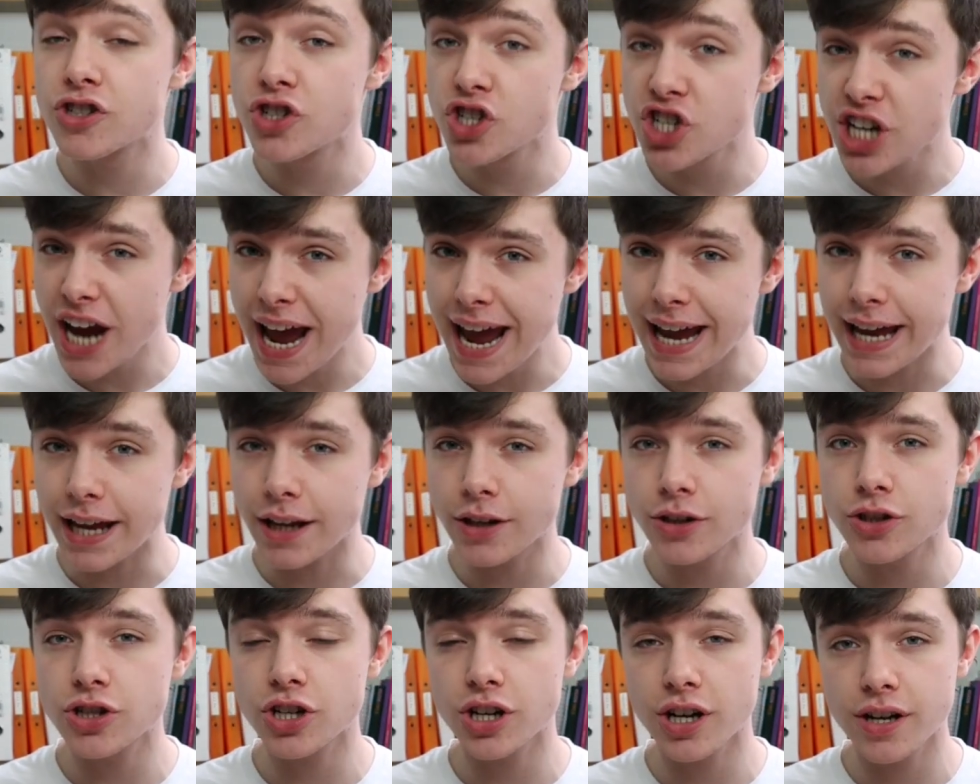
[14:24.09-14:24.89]

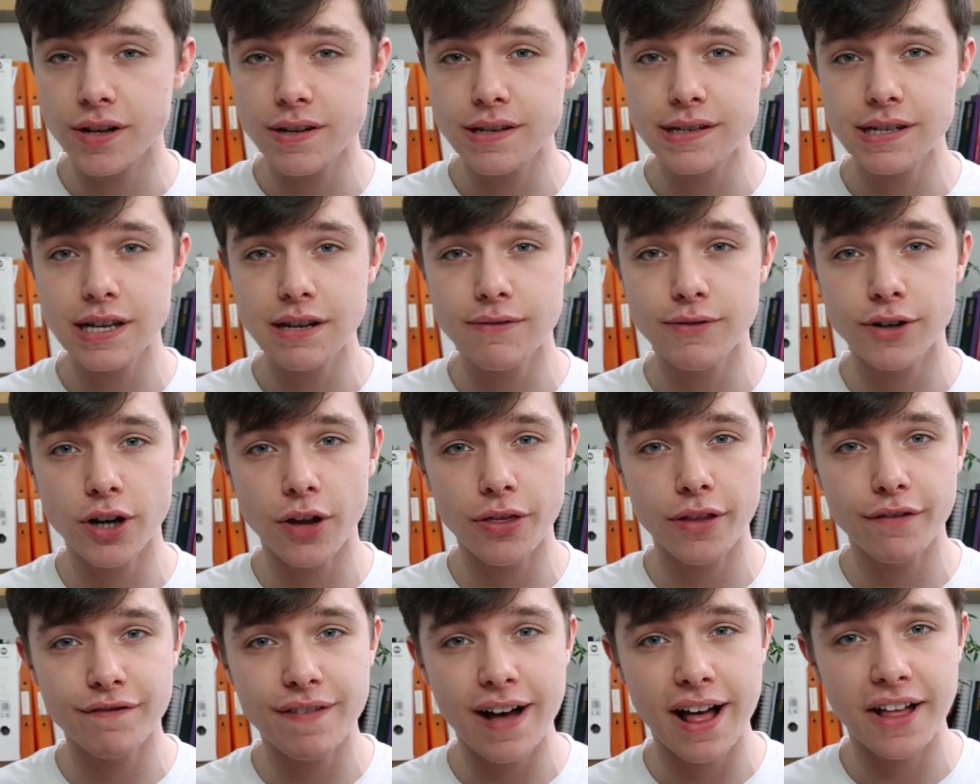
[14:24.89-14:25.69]
change considering
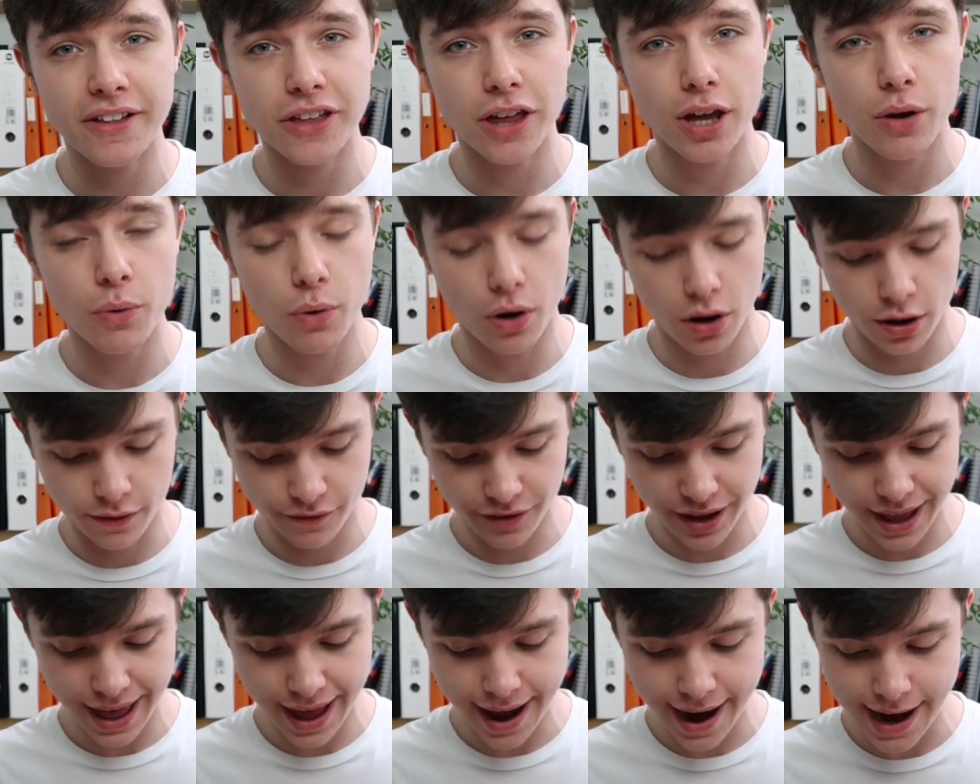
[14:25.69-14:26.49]
on the value
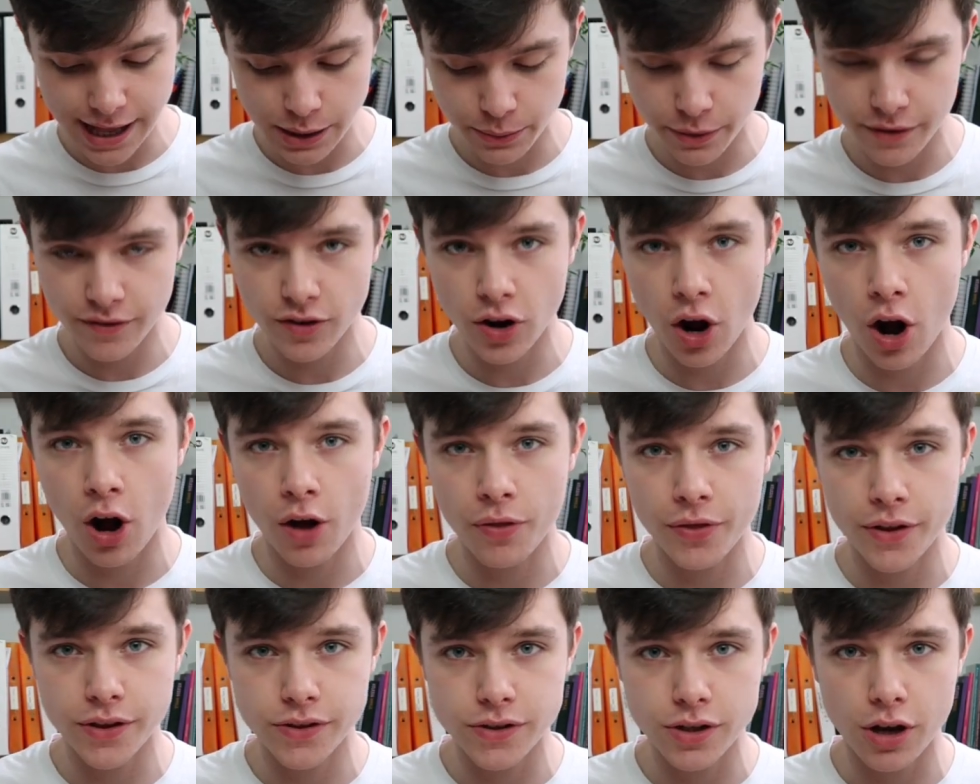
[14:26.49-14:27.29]
of k that we've got
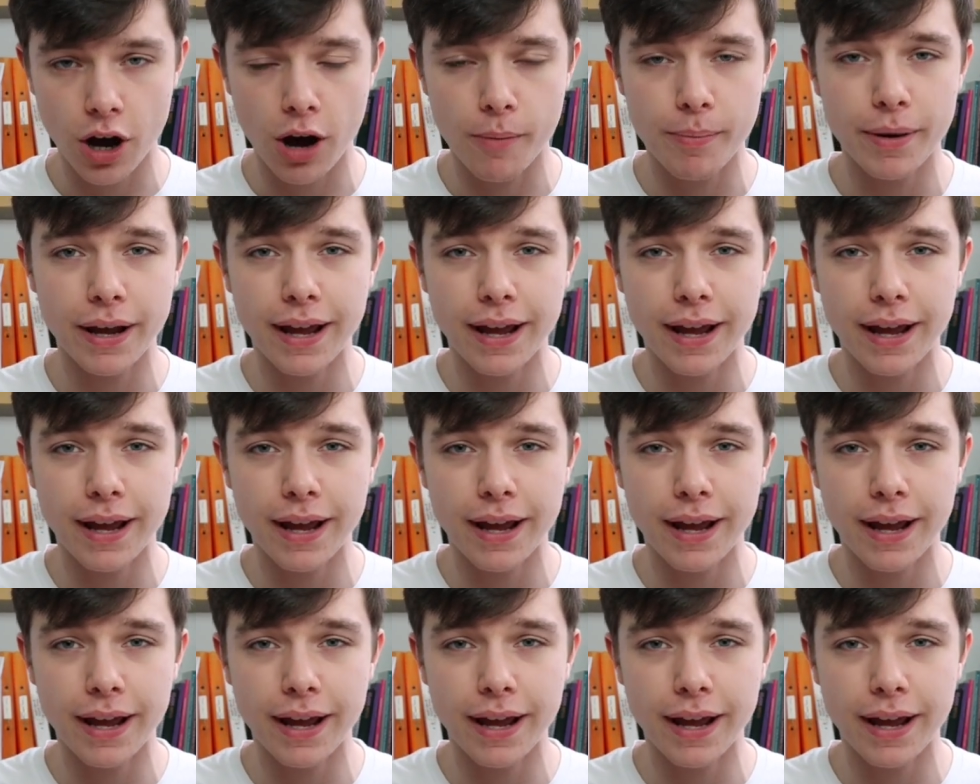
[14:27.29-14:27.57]
on the top.